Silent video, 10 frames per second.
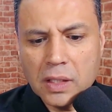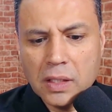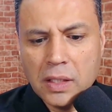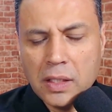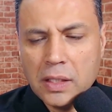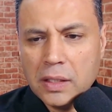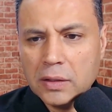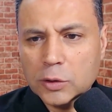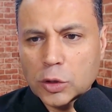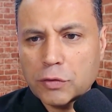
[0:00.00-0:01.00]
and only
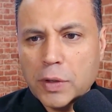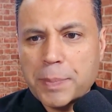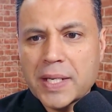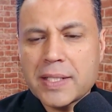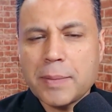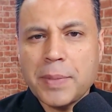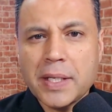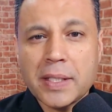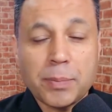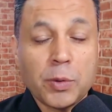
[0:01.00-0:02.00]
realized
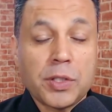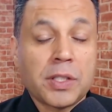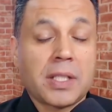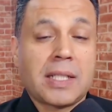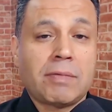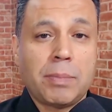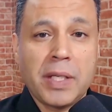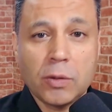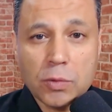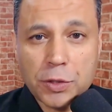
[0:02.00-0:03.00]
later
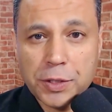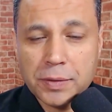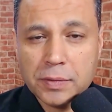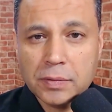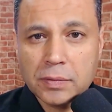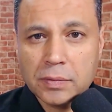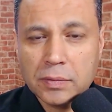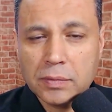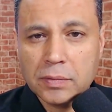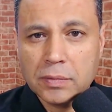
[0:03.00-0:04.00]
that they were
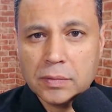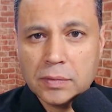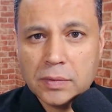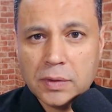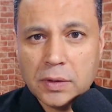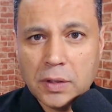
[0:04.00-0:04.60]
far away.